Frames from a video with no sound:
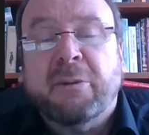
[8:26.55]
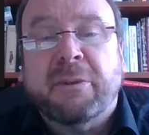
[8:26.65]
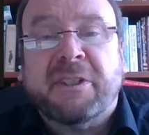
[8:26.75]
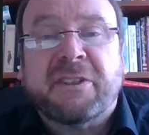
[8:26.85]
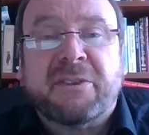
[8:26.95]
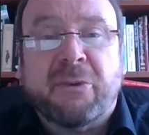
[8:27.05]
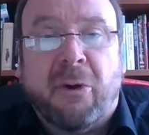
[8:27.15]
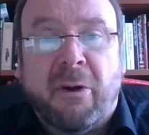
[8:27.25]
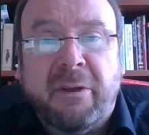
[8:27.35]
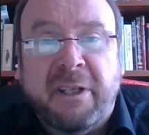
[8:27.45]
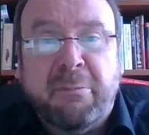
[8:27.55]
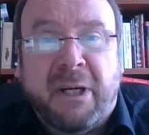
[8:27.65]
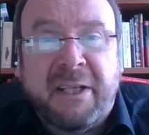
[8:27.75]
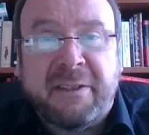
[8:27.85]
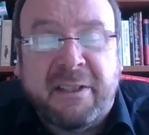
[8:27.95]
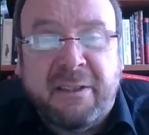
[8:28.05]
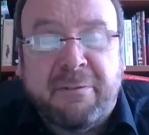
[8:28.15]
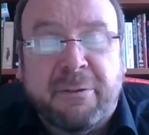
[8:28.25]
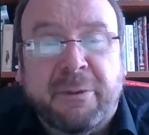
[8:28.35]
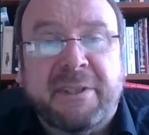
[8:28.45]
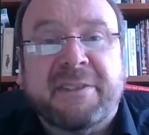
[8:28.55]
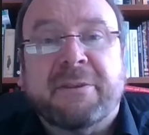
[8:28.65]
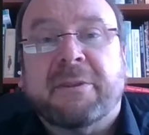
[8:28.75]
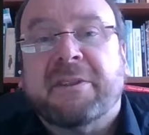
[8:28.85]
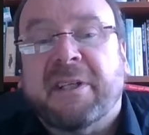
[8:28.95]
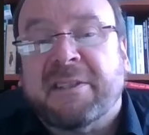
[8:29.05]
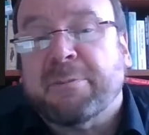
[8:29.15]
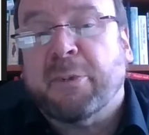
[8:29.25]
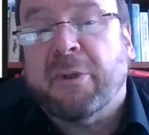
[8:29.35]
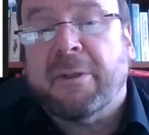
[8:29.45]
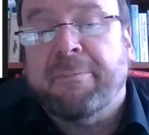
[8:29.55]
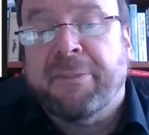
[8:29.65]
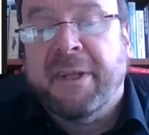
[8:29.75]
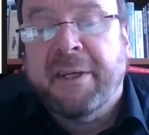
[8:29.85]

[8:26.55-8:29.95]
which strongly might influence your tax burden.